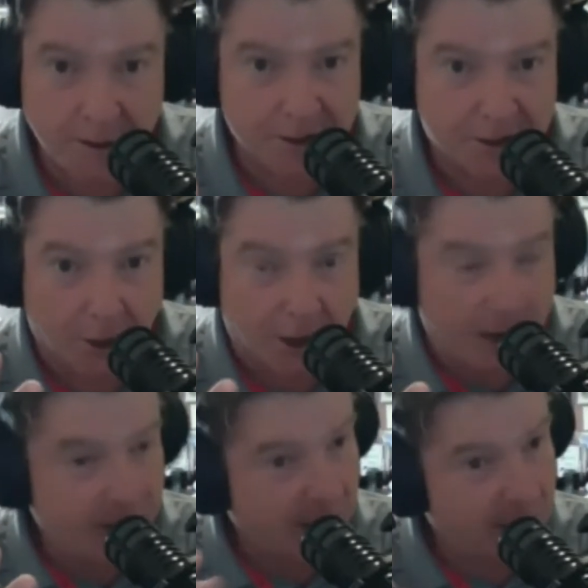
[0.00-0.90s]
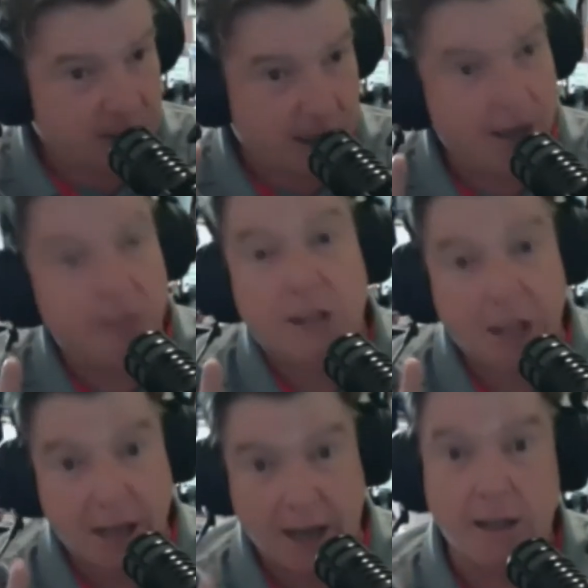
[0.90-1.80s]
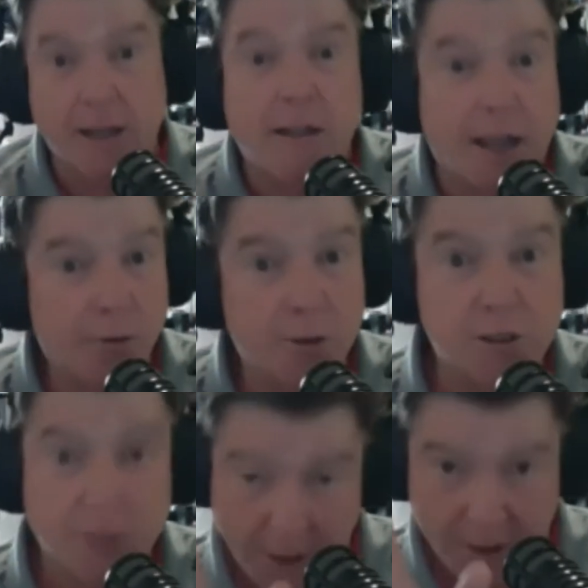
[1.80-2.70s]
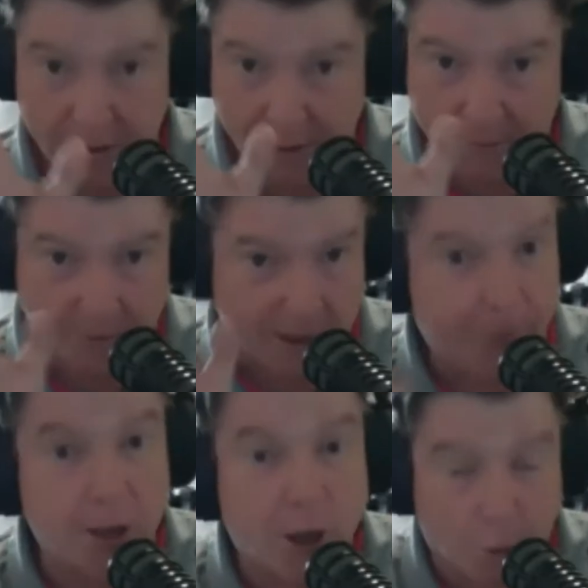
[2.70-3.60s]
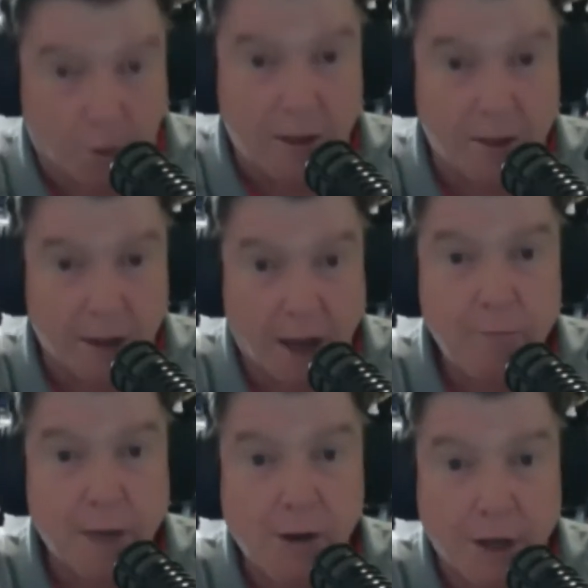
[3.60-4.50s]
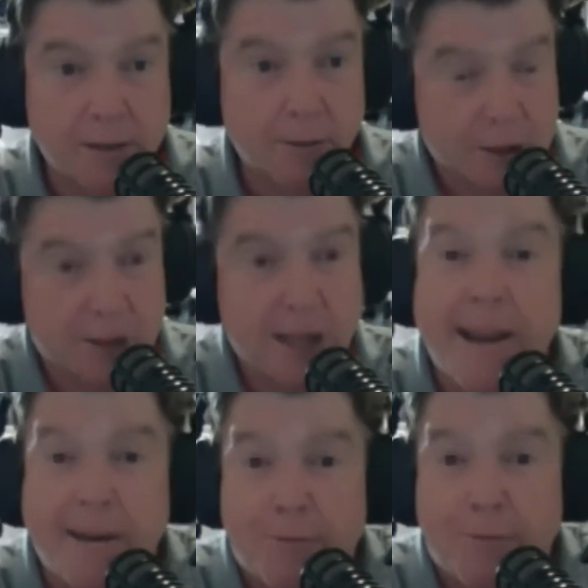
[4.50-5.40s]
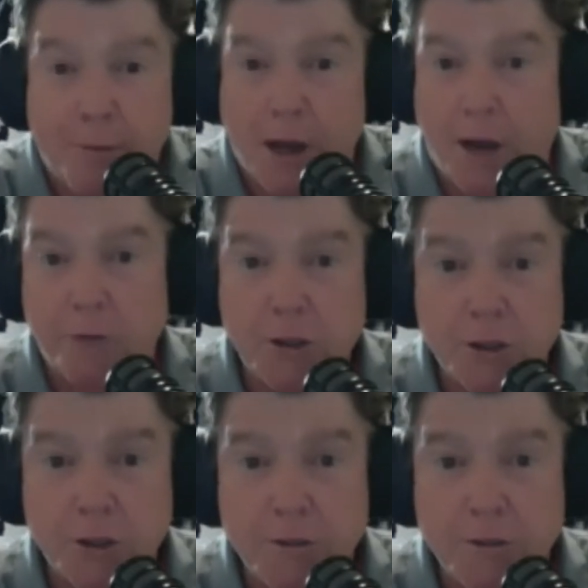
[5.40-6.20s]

So I think singing in the Gaelic language is definitely a great thing because it was taken from the Irish,